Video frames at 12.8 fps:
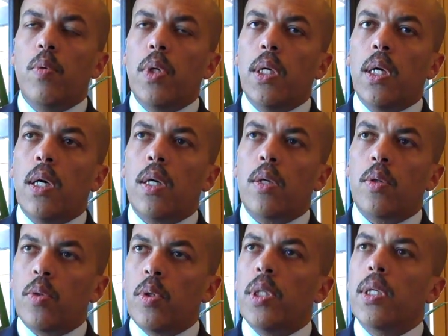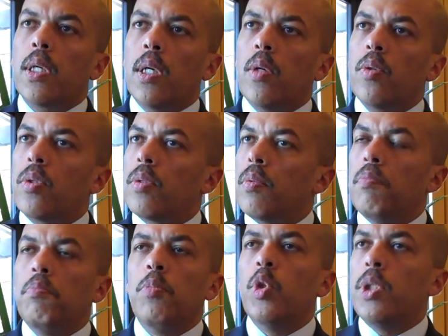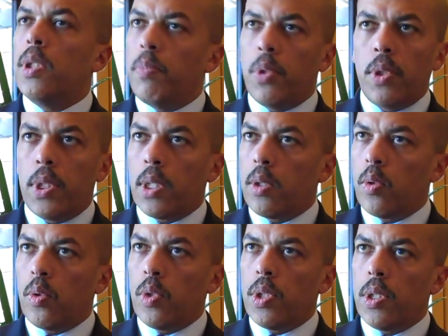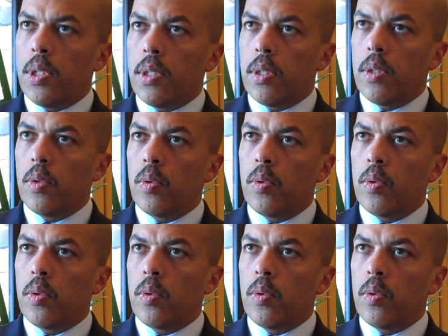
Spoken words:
We are rolling out multiple technologies.